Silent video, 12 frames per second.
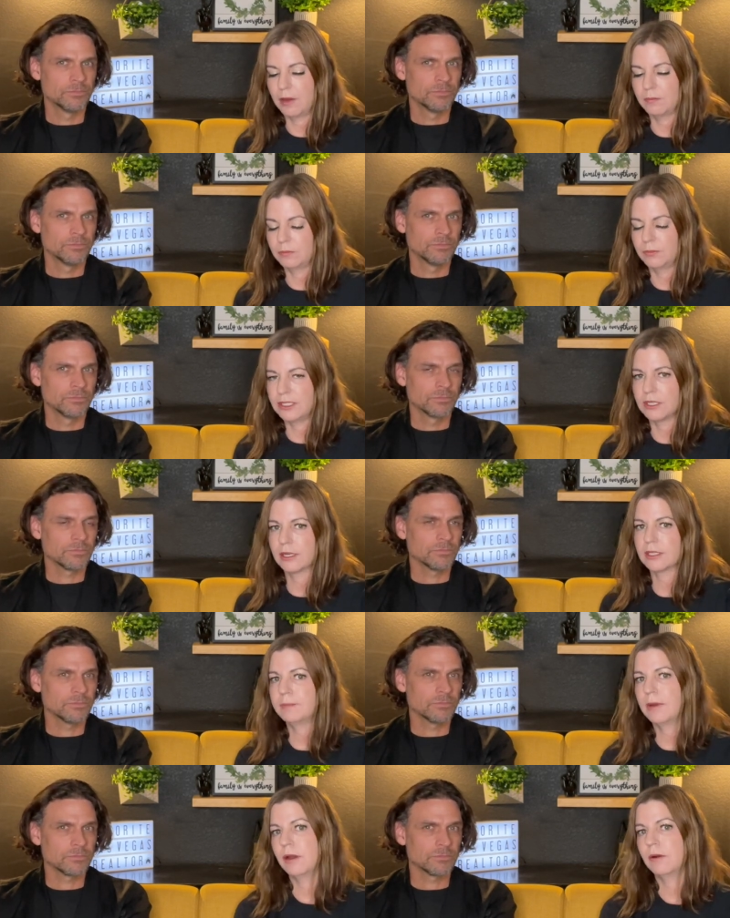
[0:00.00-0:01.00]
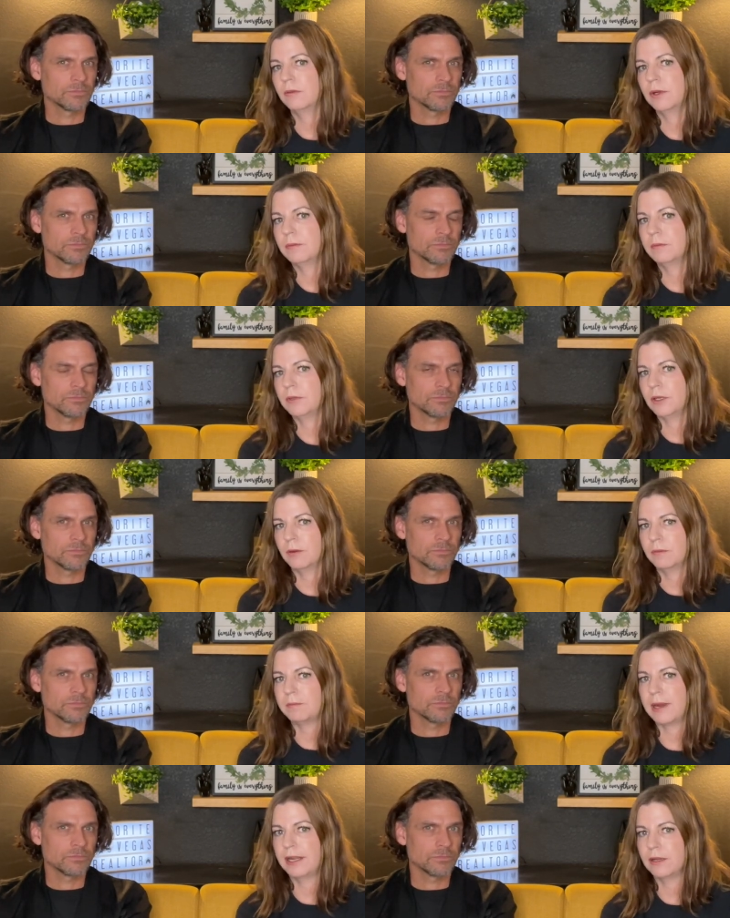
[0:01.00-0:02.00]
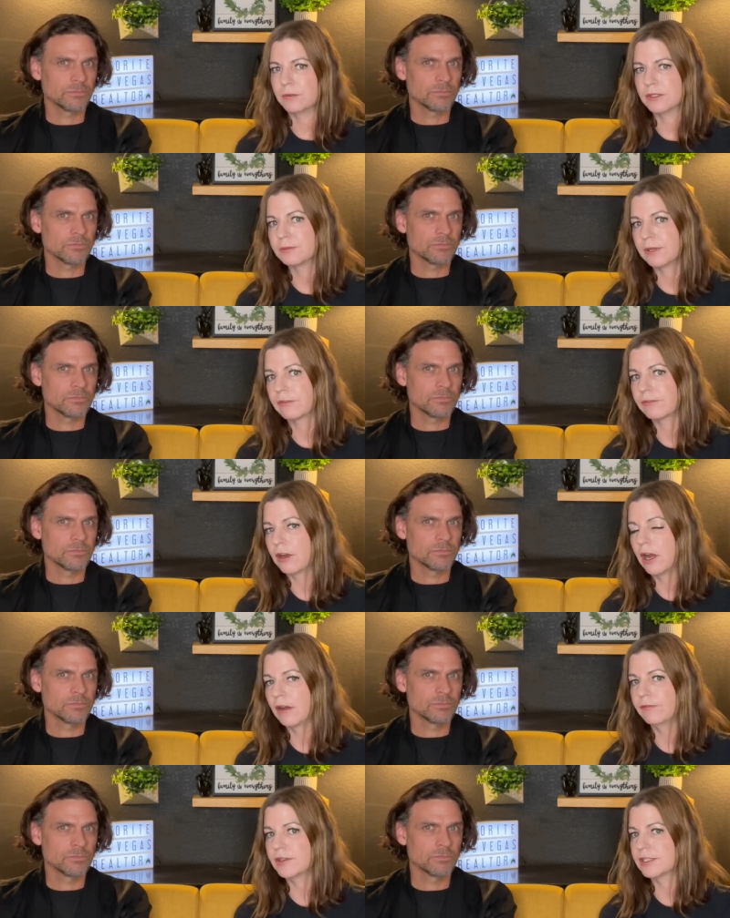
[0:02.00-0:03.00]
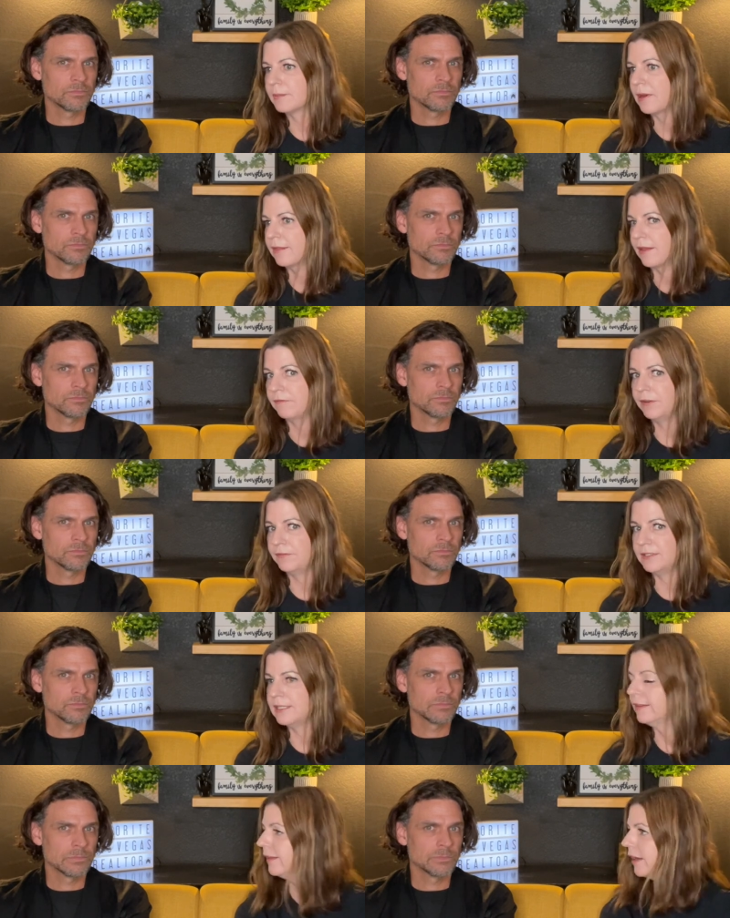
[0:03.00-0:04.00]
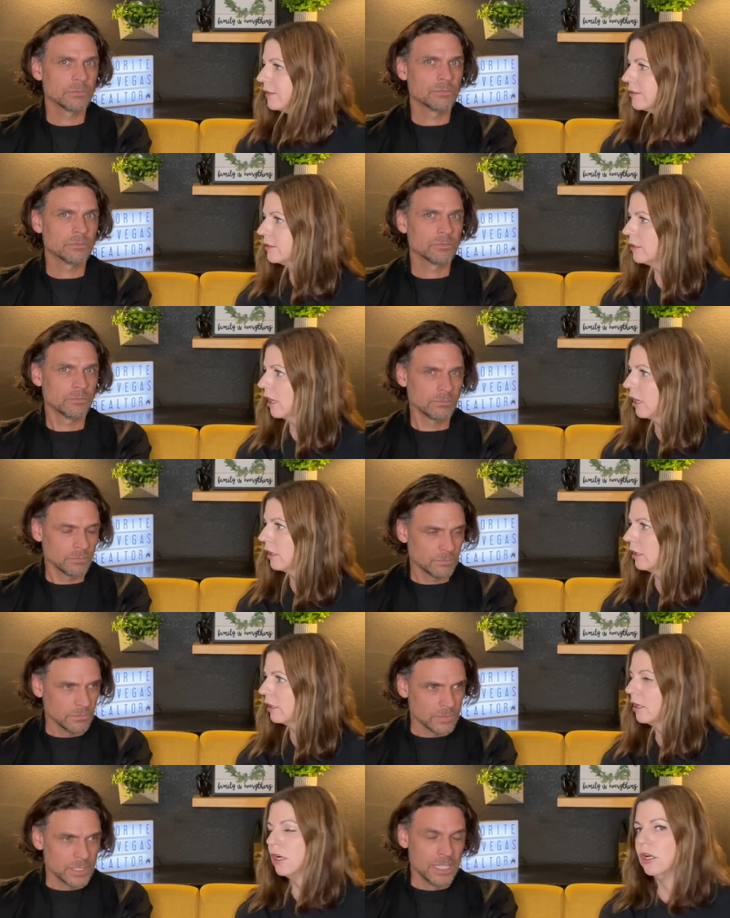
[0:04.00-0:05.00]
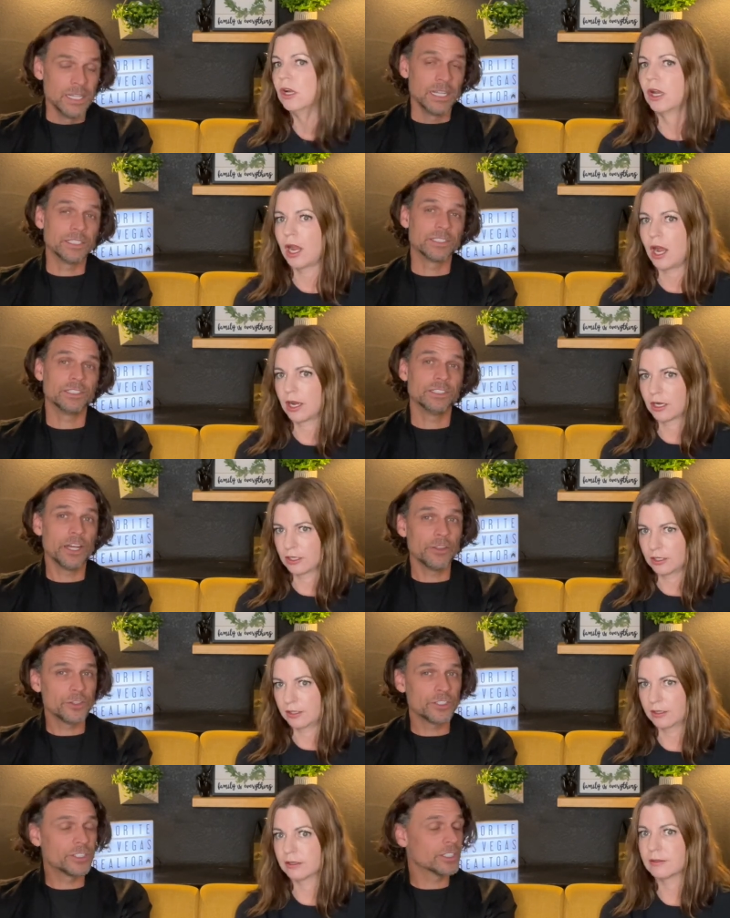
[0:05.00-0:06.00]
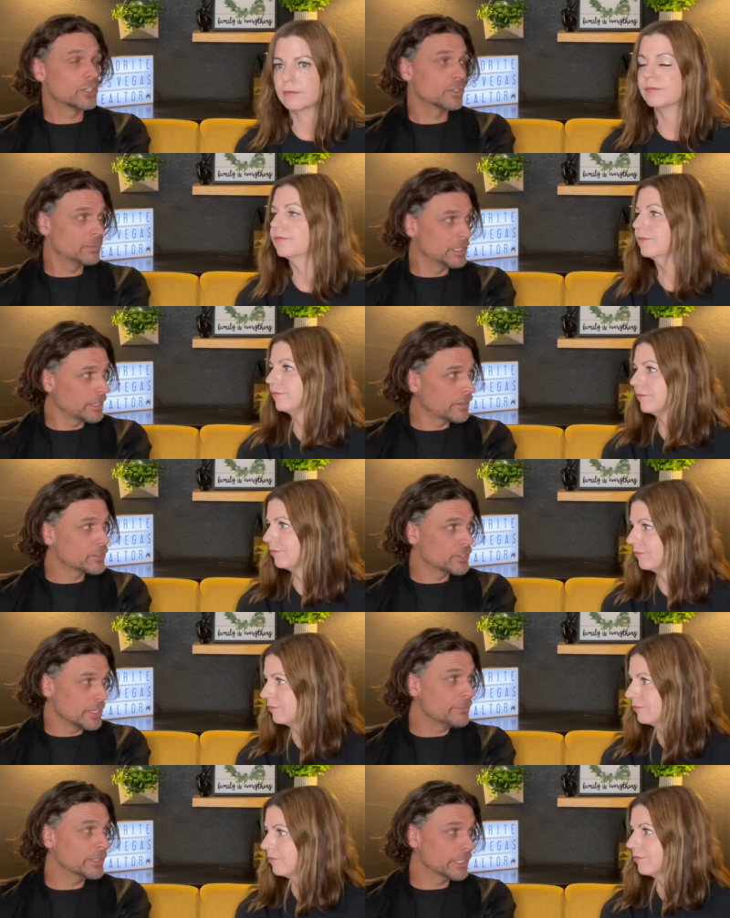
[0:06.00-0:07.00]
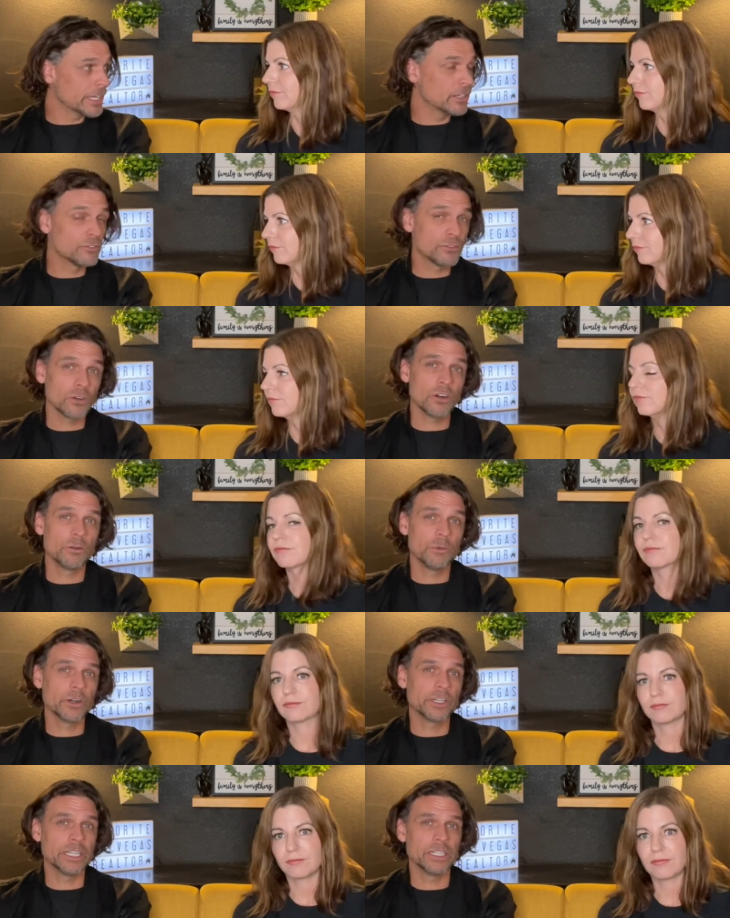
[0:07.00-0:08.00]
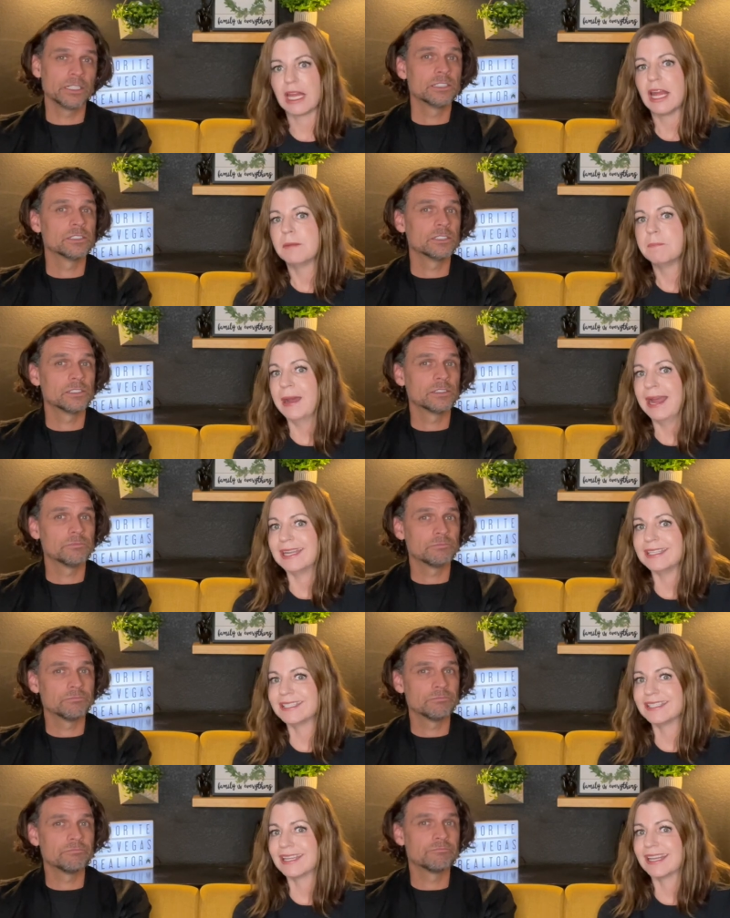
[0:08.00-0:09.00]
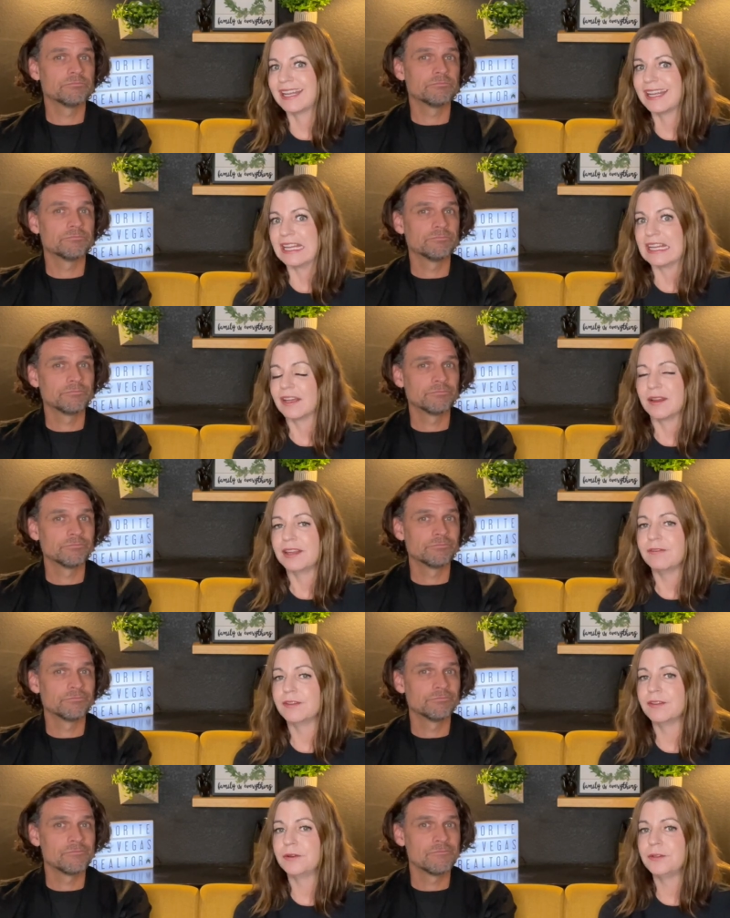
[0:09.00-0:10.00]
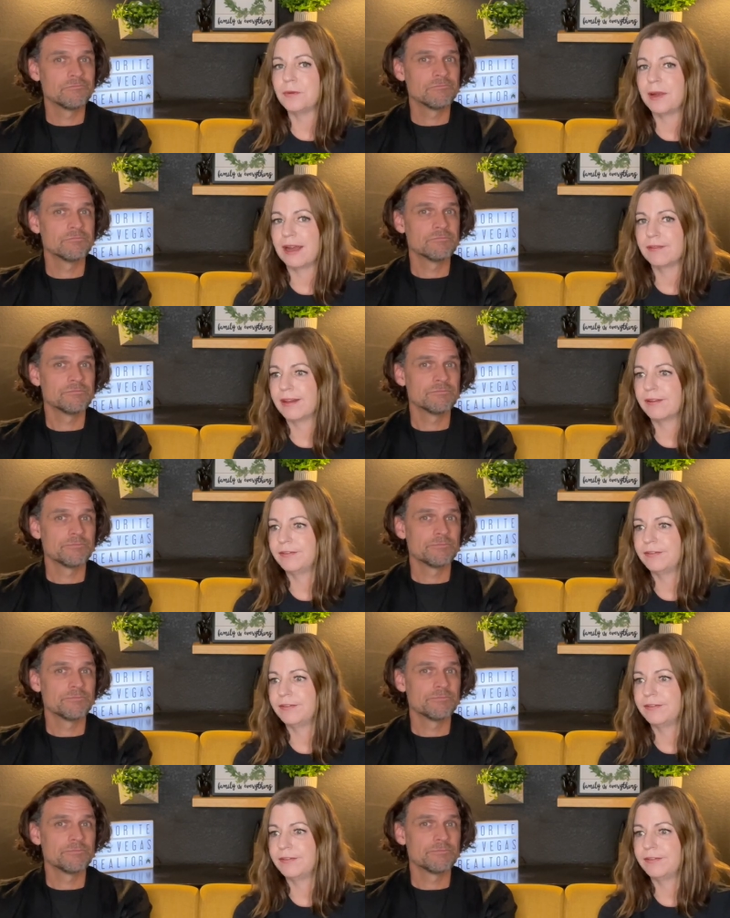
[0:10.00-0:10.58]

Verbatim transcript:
Speaker 1: we talked about when, you know, Biden was running for office about that $15,000.
Speaker 2: That's another, could be another stimulator for our market.
Speaker 1: But even though you have that